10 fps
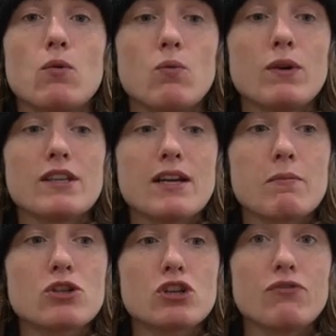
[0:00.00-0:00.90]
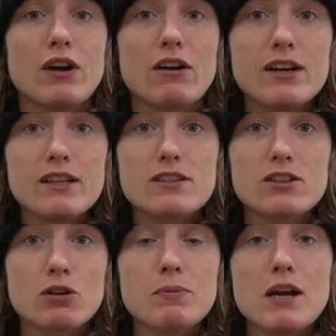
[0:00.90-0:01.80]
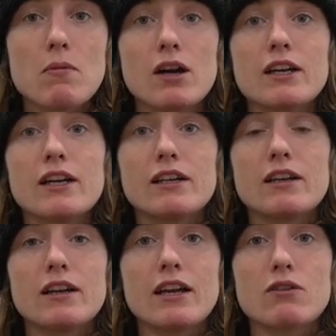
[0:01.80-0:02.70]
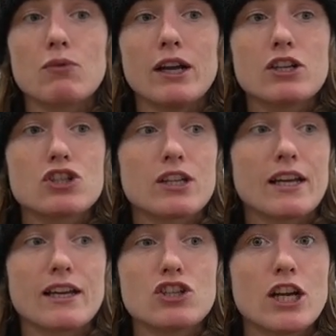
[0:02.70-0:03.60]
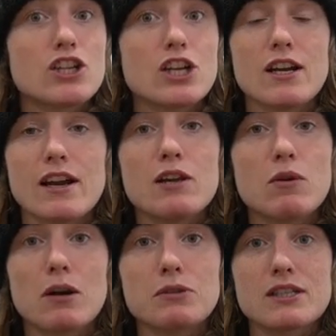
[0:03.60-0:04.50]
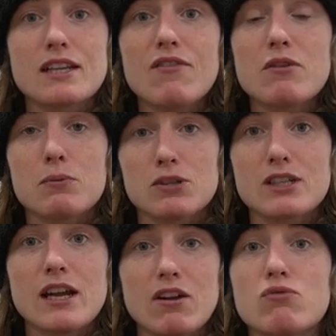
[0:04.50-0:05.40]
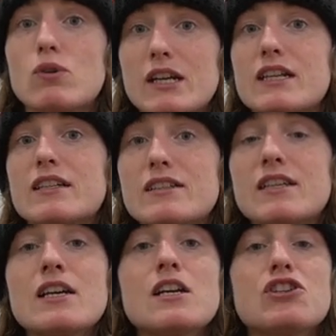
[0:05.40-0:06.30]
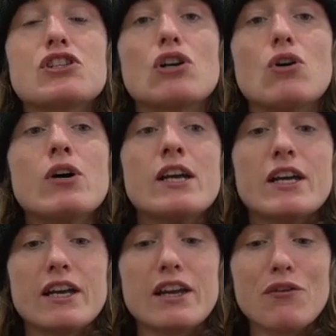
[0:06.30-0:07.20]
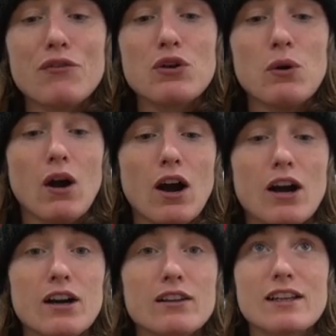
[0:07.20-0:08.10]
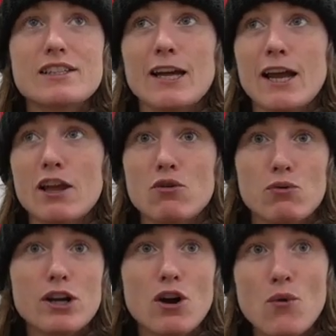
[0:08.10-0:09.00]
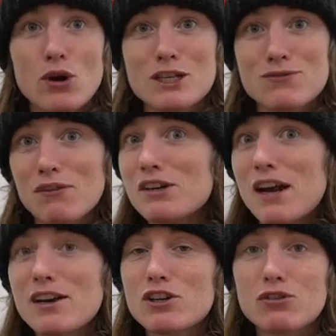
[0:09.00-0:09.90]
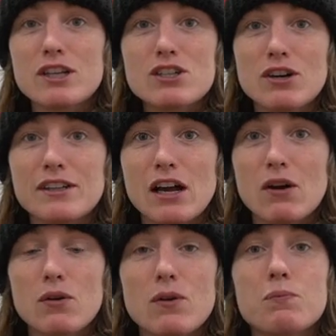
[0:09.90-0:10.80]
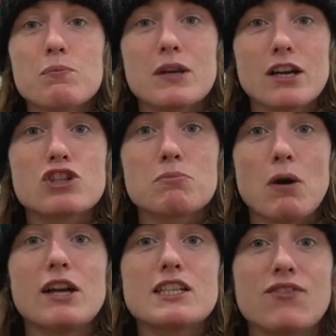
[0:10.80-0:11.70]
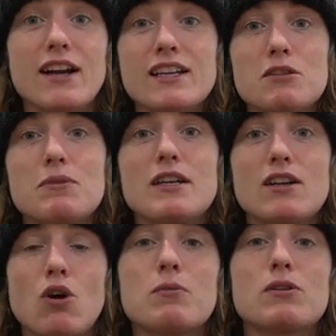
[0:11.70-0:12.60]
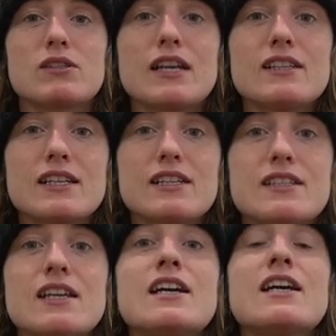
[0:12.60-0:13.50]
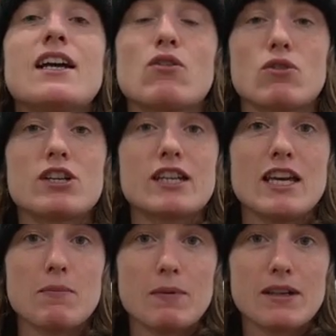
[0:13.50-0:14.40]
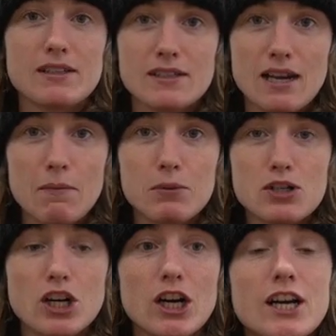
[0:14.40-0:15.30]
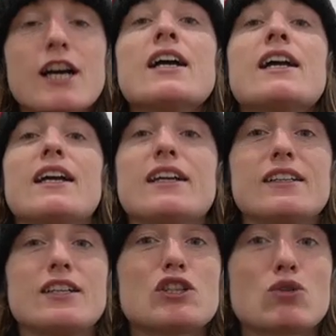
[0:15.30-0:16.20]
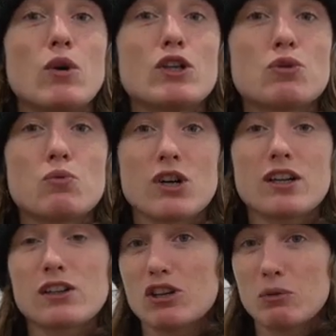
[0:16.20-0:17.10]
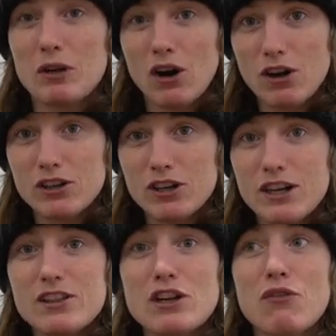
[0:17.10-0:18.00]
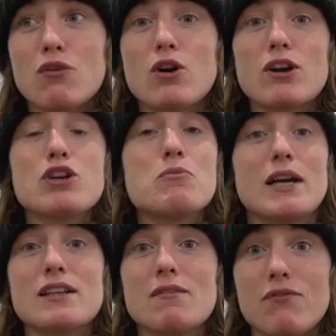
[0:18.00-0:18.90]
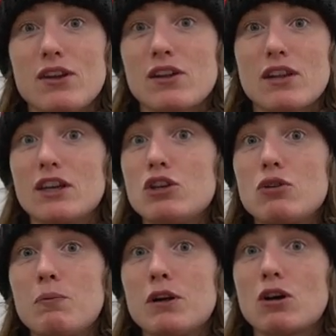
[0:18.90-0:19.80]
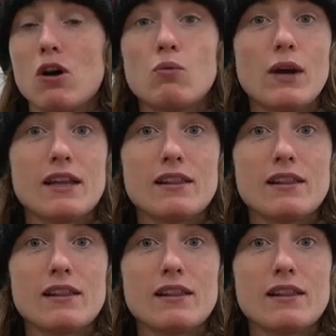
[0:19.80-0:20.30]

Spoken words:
when the temperature varies, your BMR can range and change anywhere up to 7% of what it is. So if you are, let's say in Rio where it's 59 degrees right now, because your body's fighting to be in homeostasis in order to keep its temperature, it is going to work a little bit harder, and therefore you might feel like you appear way